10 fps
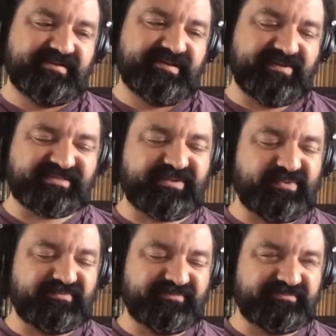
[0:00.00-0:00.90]
I was kind of
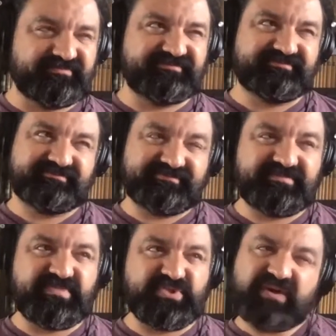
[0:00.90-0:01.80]

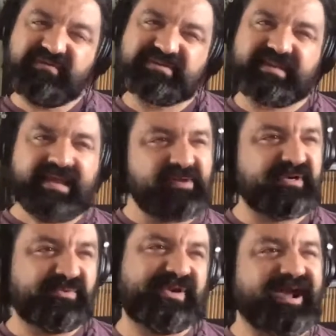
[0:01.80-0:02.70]
nervous, like, hey,
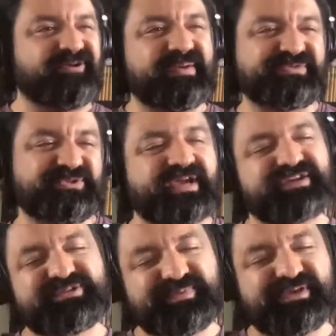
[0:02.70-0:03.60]
will our
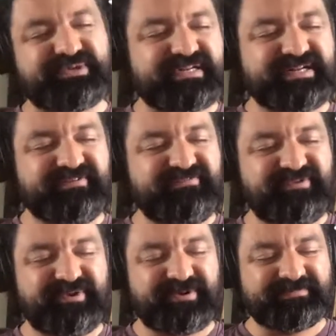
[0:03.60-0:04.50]
abstractions be good enough
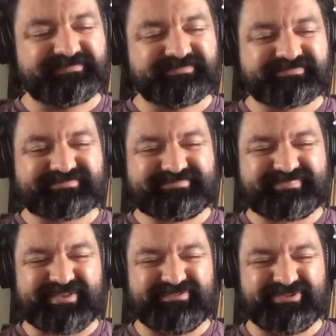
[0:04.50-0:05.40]
for
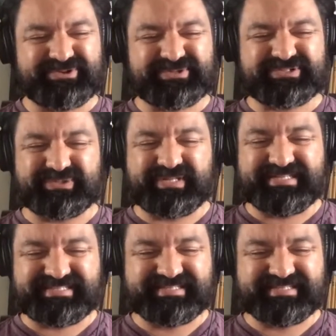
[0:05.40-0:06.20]
your students?